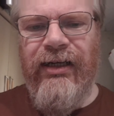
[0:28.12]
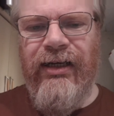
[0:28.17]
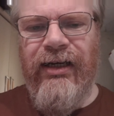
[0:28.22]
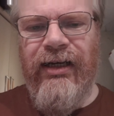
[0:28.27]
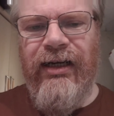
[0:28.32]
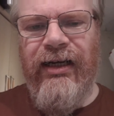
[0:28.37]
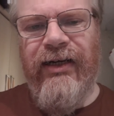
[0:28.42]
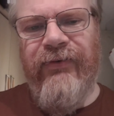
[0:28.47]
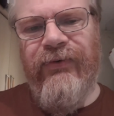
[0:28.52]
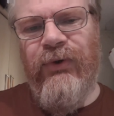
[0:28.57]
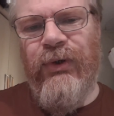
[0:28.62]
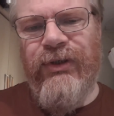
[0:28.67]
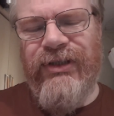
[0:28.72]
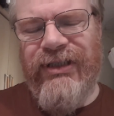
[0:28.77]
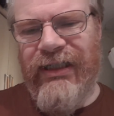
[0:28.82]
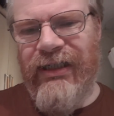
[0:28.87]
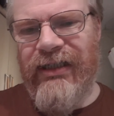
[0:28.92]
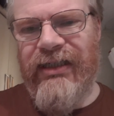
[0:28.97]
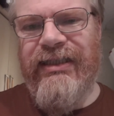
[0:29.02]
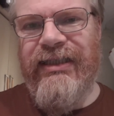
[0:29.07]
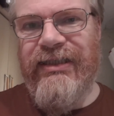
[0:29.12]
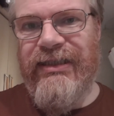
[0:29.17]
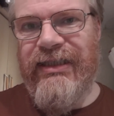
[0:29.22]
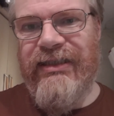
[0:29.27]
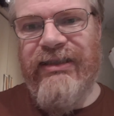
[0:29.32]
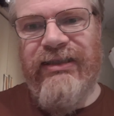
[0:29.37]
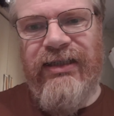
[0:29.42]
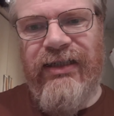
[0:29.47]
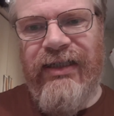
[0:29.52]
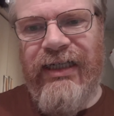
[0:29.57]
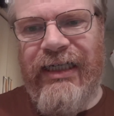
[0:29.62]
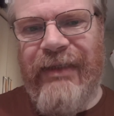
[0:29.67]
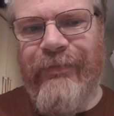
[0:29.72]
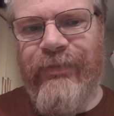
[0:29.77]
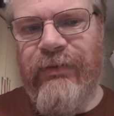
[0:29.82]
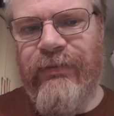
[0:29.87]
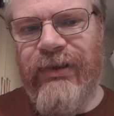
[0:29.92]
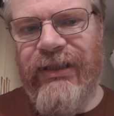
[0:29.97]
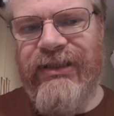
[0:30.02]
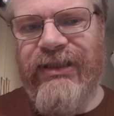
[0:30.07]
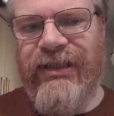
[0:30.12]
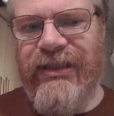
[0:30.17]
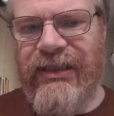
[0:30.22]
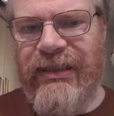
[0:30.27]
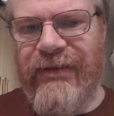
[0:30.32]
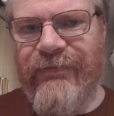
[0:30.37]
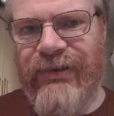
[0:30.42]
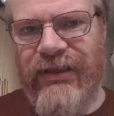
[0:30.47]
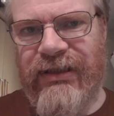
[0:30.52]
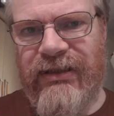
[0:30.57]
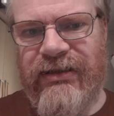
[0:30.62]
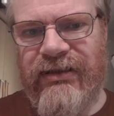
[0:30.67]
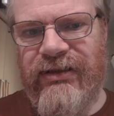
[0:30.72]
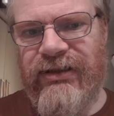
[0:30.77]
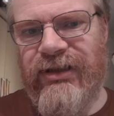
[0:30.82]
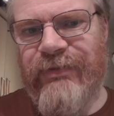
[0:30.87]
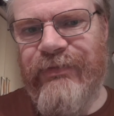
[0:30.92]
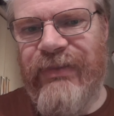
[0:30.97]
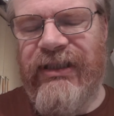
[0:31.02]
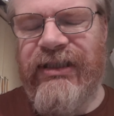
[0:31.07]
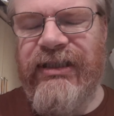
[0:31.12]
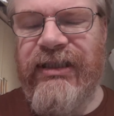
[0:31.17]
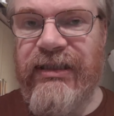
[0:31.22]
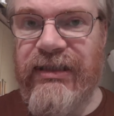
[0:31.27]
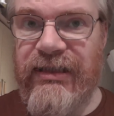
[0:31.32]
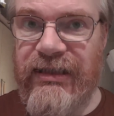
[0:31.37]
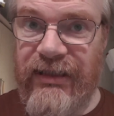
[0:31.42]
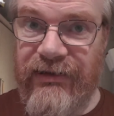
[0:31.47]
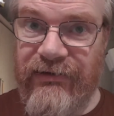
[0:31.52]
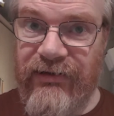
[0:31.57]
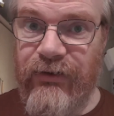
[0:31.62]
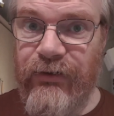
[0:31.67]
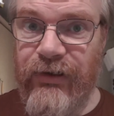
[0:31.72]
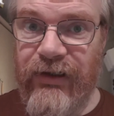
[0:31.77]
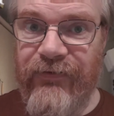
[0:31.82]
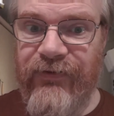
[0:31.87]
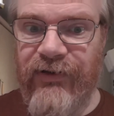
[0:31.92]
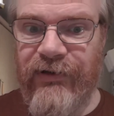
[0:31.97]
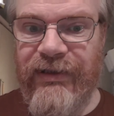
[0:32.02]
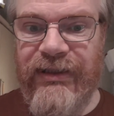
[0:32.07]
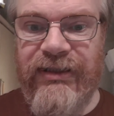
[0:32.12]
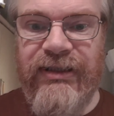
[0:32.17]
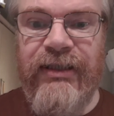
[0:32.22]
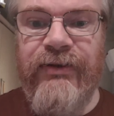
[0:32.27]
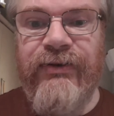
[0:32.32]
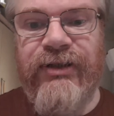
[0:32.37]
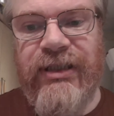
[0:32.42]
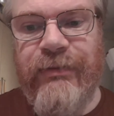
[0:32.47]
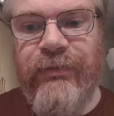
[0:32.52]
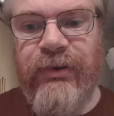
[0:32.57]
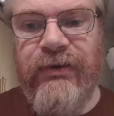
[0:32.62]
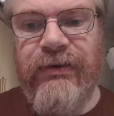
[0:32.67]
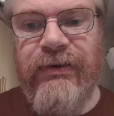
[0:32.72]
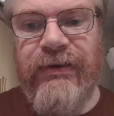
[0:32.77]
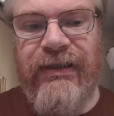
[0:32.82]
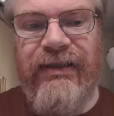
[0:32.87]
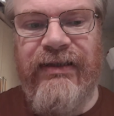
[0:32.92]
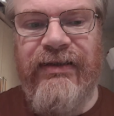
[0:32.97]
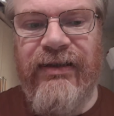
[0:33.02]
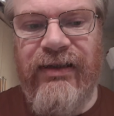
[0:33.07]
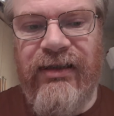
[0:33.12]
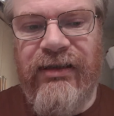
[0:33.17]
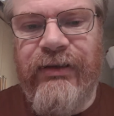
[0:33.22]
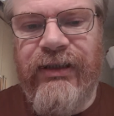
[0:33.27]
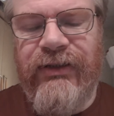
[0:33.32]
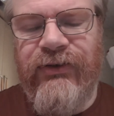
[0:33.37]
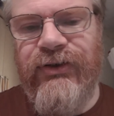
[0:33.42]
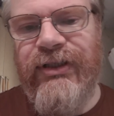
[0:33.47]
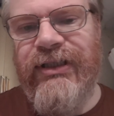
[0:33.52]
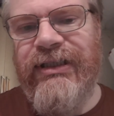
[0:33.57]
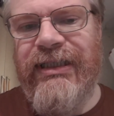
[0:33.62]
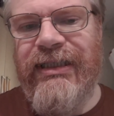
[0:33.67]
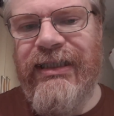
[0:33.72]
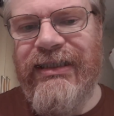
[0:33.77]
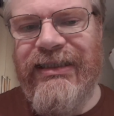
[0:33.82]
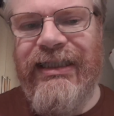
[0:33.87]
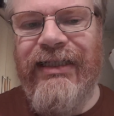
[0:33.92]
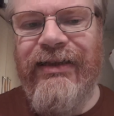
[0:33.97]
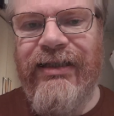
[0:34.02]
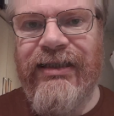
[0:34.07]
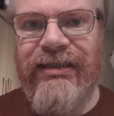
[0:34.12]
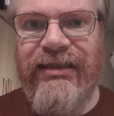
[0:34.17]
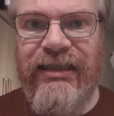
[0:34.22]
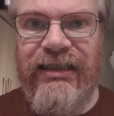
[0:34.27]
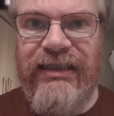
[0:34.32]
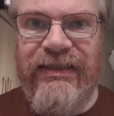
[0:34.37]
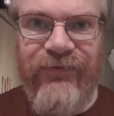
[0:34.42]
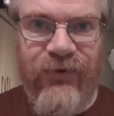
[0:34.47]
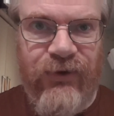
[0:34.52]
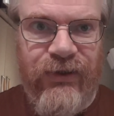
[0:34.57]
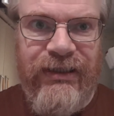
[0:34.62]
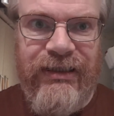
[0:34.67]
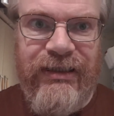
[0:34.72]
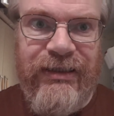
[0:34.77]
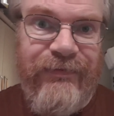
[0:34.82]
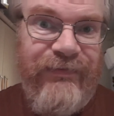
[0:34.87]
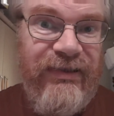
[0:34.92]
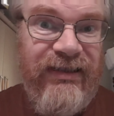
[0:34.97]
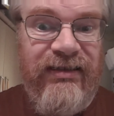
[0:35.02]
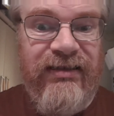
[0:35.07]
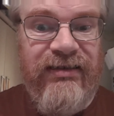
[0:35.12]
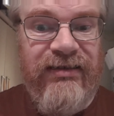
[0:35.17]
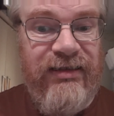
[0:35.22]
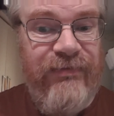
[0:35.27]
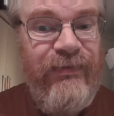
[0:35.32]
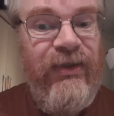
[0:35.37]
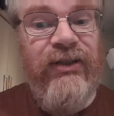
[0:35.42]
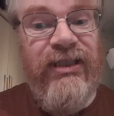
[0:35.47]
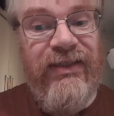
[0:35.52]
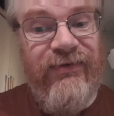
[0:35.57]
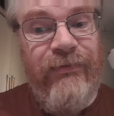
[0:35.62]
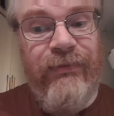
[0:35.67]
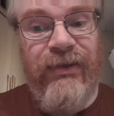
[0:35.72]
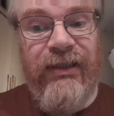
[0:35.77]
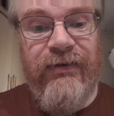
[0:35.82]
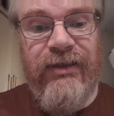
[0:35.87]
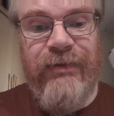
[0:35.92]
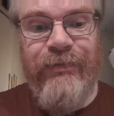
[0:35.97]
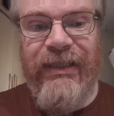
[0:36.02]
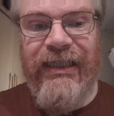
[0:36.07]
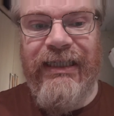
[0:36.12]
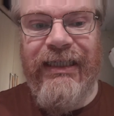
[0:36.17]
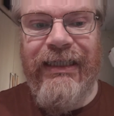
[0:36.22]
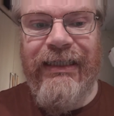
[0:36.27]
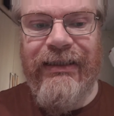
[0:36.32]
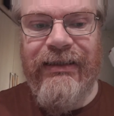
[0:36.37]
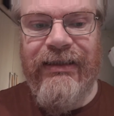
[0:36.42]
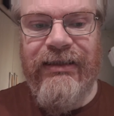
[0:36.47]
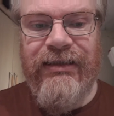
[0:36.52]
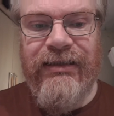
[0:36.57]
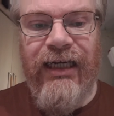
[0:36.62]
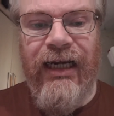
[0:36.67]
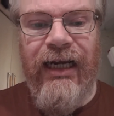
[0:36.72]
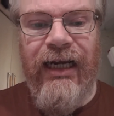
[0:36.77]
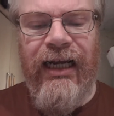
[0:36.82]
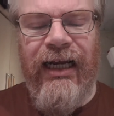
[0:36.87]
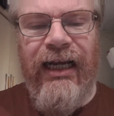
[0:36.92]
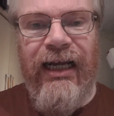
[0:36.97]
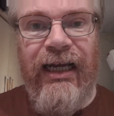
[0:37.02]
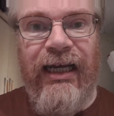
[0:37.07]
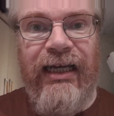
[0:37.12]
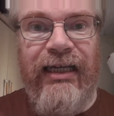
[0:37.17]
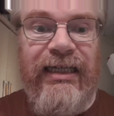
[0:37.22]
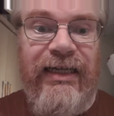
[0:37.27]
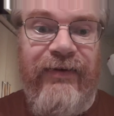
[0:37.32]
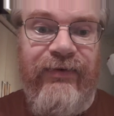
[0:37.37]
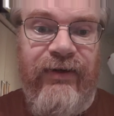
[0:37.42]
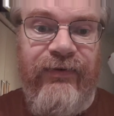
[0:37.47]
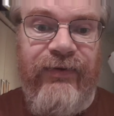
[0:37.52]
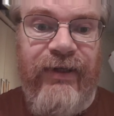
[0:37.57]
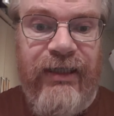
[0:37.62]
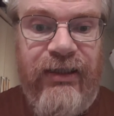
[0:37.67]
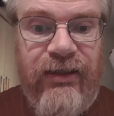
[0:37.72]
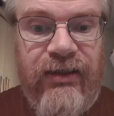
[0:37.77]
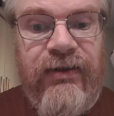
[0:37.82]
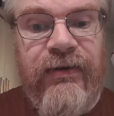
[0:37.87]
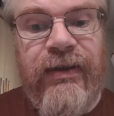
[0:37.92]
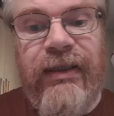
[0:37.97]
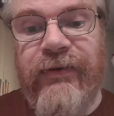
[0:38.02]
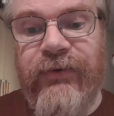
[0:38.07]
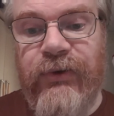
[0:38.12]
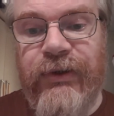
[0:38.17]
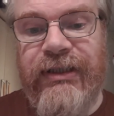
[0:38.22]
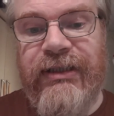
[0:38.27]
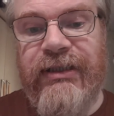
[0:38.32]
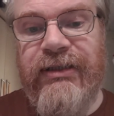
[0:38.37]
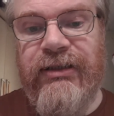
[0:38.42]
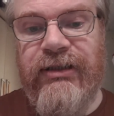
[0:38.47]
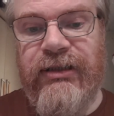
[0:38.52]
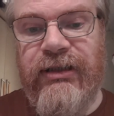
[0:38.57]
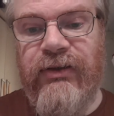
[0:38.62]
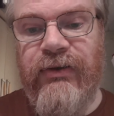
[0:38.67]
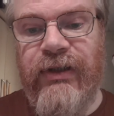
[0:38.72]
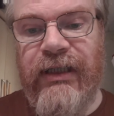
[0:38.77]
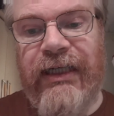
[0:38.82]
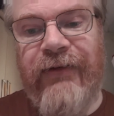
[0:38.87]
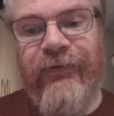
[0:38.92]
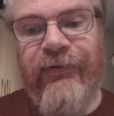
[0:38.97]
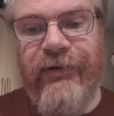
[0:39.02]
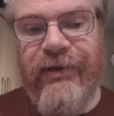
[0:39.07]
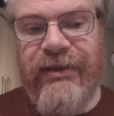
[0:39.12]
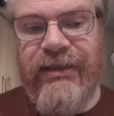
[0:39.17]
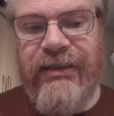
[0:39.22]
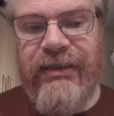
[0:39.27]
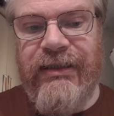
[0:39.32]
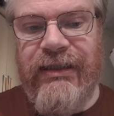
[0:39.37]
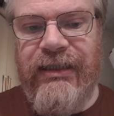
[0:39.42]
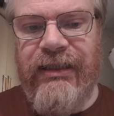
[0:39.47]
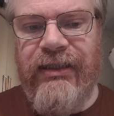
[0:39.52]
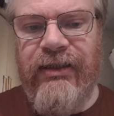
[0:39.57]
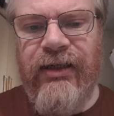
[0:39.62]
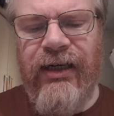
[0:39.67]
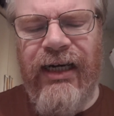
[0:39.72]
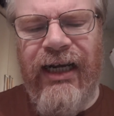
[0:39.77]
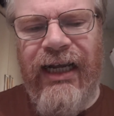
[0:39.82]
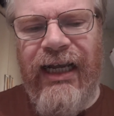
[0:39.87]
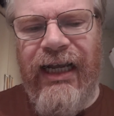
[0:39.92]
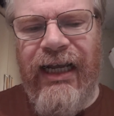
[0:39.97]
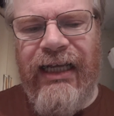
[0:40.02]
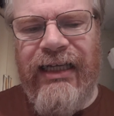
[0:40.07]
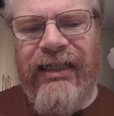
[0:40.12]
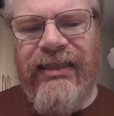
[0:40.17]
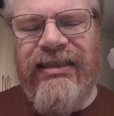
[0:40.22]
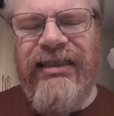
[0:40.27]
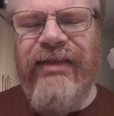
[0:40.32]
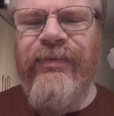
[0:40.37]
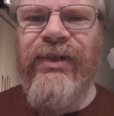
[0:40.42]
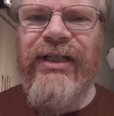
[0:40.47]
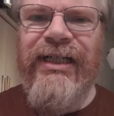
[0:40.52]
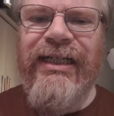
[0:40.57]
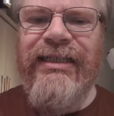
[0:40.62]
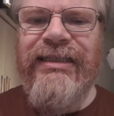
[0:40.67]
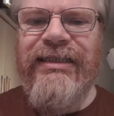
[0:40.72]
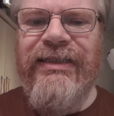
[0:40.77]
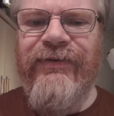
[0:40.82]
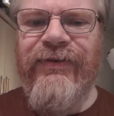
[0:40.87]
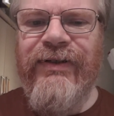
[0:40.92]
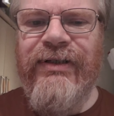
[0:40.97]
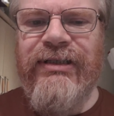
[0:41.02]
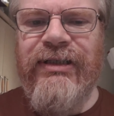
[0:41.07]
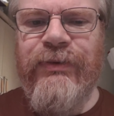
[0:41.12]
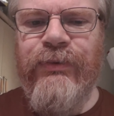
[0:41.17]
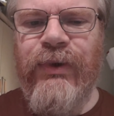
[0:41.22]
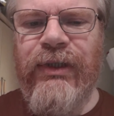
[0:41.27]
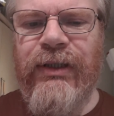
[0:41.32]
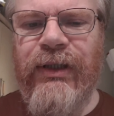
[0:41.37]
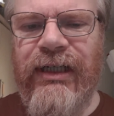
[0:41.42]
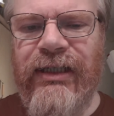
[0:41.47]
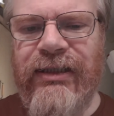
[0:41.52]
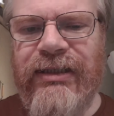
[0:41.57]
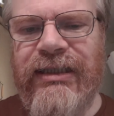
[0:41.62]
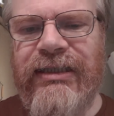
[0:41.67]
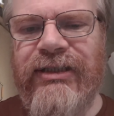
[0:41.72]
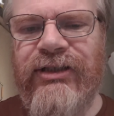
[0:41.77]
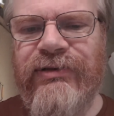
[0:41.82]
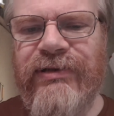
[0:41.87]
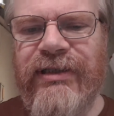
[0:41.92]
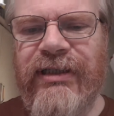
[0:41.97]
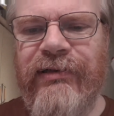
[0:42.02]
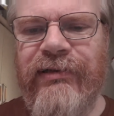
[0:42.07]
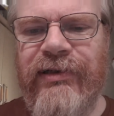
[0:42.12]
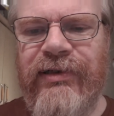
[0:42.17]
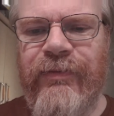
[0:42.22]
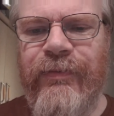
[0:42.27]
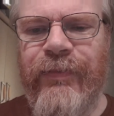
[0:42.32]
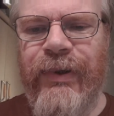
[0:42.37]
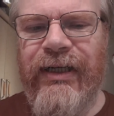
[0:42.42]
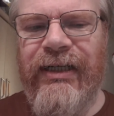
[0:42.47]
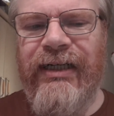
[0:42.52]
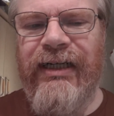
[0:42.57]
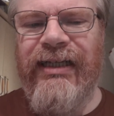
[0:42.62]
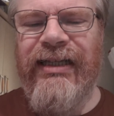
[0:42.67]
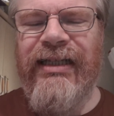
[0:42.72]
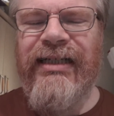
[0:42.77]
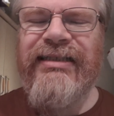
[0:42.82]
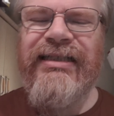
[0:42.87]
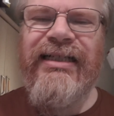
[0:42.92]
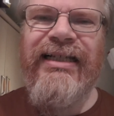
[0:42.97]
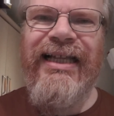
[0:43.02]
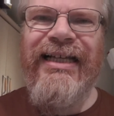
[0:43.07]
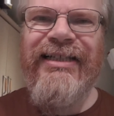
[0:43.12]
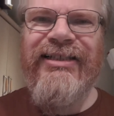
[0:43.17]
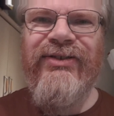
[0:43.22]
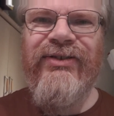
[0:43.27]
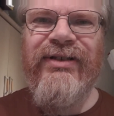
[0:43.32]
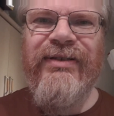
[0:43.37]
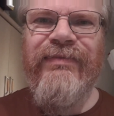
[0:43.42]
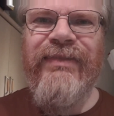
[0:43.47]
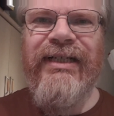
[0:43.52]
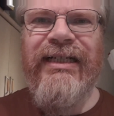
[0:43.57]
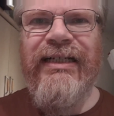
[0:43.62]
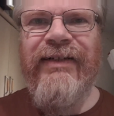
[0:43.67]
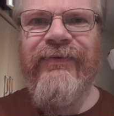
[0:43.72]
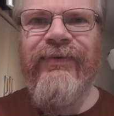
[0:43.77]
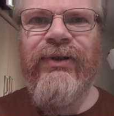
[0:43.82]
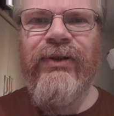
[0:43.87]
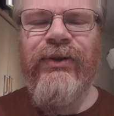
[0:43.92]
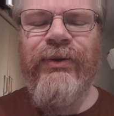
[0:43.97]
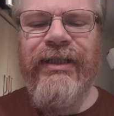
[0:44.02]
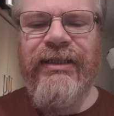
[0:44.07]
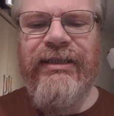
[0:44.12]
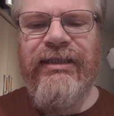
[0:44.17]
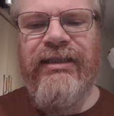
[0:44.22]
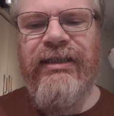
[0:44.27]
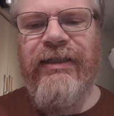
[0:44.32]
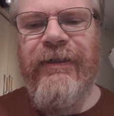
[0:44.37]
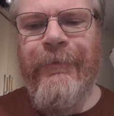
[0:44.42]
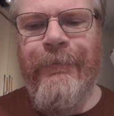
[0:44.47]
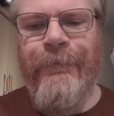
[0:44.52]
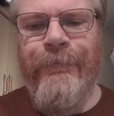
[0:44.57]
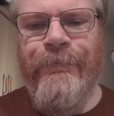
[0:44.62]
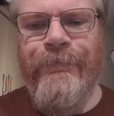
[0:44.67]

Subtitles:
And of course the artist hasn't done any publicity because Species Zero aren't very sociable, and the commentary's in a synthesised voice because most of them don't speak English, and even if they do, their voices are too high for us to hear. And someone asked if there's a one artist or a group, and they say that's not a meaningful question.